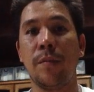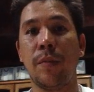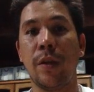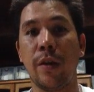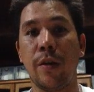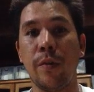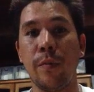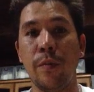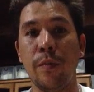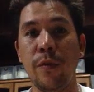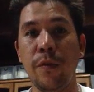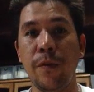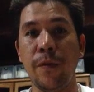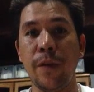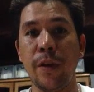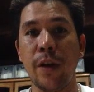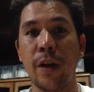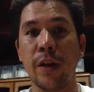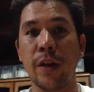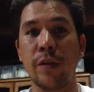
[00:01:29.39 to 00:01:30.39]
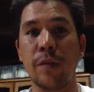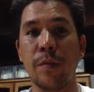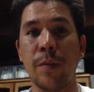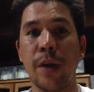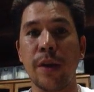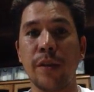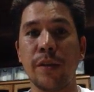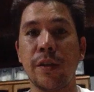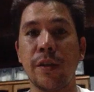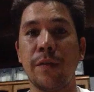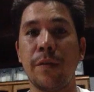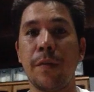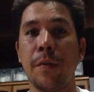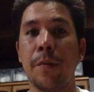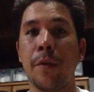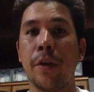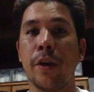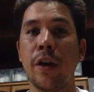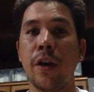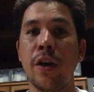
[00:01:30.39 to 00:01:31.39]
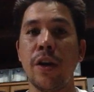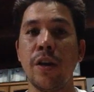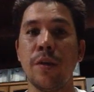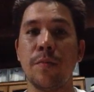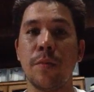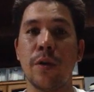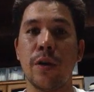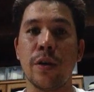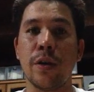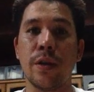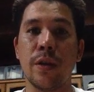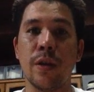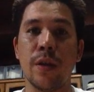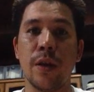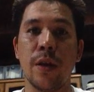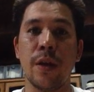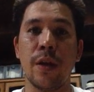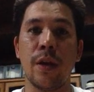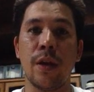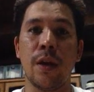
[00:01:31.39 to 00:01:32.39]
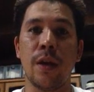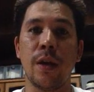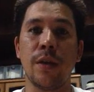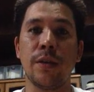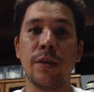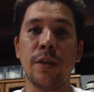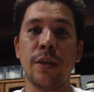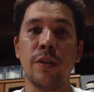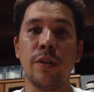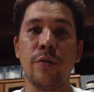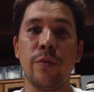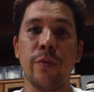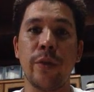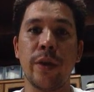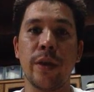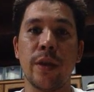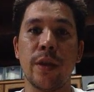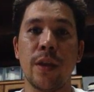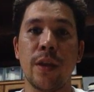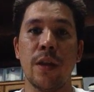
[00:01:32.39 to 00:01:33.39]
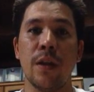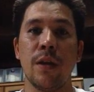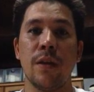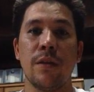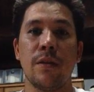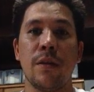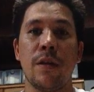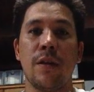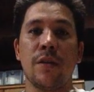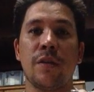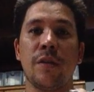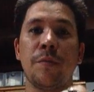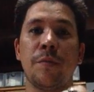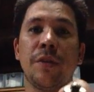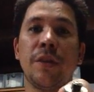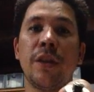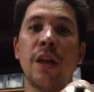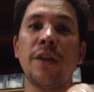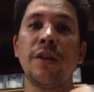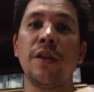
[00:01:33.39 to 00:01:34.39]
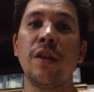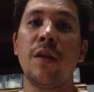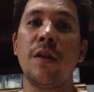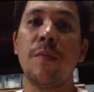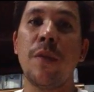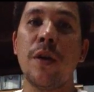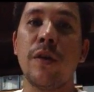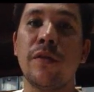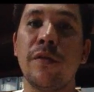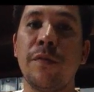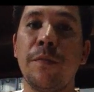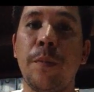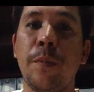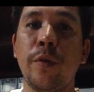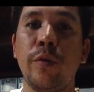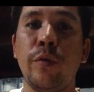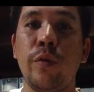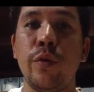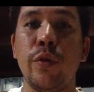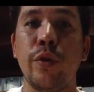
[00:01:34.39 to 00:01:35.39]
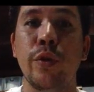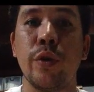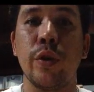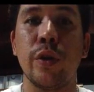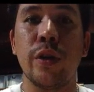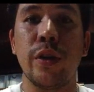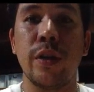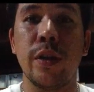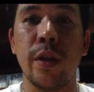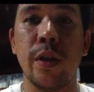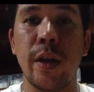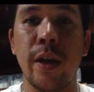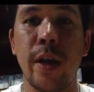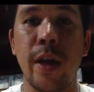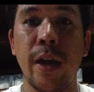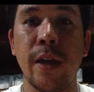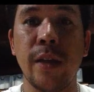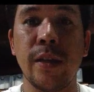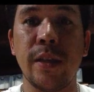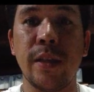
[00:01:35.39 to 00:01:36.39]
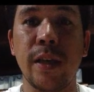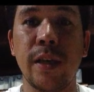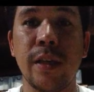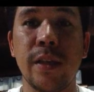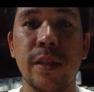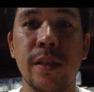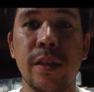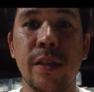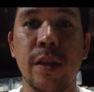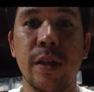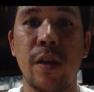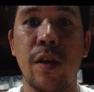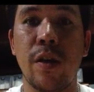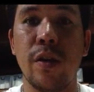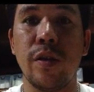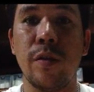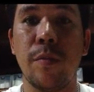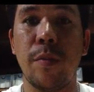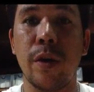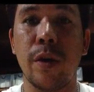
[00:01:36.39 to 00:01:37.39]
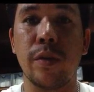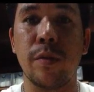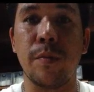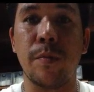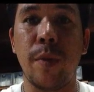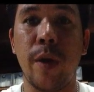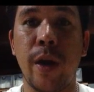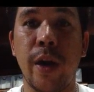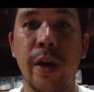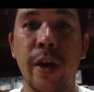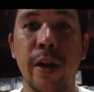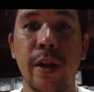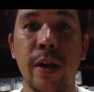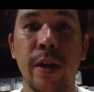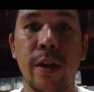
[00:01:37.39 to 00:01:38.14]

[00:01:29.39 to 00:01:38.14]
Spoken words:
You remove your atomizer from your current mod and see to it that a substantial amount of protrusion exists on the bottom part.